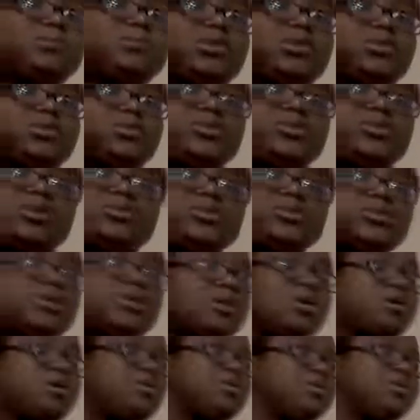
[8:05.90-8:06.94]
on some
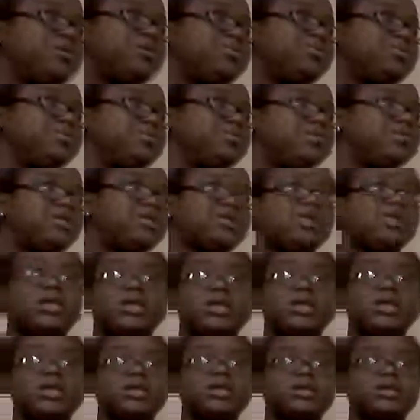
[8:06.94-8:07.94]
truck you will see